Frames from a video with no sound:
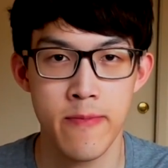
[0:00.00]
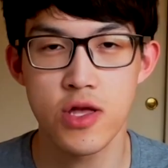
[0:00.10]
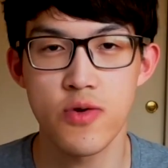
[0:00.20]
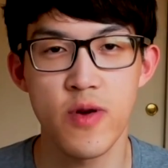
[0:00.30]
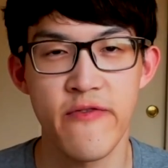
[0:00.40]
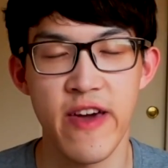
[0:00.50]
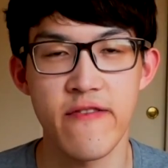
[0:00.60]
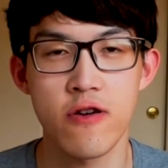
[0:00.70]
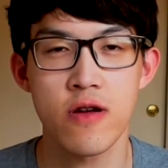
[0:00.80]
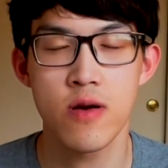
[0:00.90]
Do me a
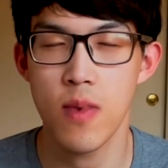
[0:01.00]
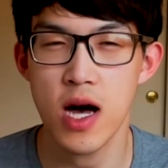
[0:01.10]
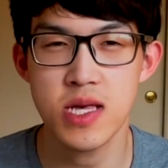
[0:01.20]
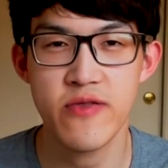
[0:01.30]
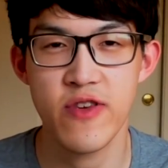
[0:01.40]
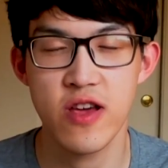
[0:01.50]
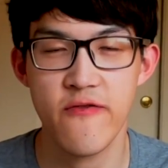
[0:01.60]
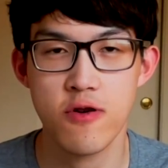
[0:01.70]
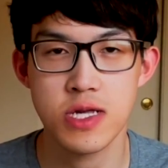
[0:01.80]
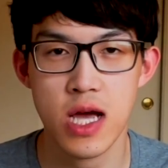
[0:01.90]
favor, pause this video
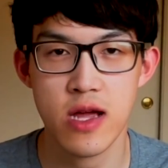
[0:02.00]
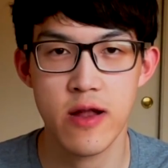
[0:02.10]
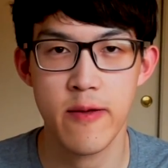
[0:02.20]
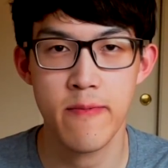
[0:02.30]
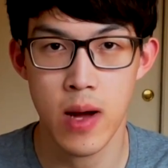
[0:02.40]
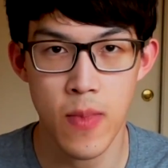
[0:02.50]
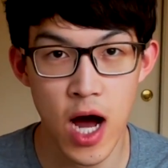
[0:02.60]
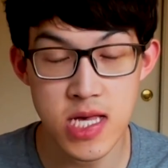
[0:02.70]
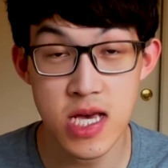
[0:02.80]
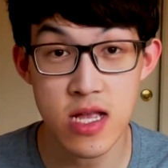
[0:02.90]
for a second,
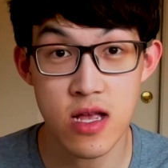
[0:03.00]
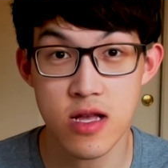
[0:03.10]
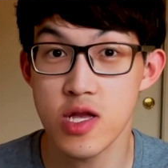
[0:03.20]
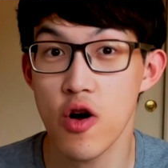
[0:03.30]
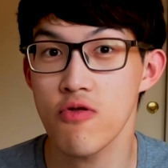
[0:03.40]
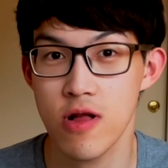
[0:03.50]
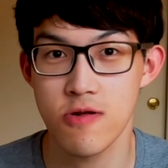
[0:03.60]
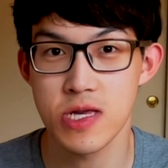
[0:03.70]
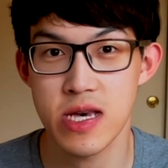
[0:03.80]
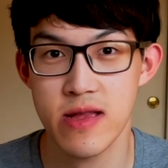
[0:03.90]
pause it, don't
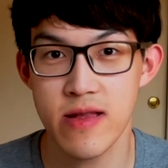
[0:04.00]
close it,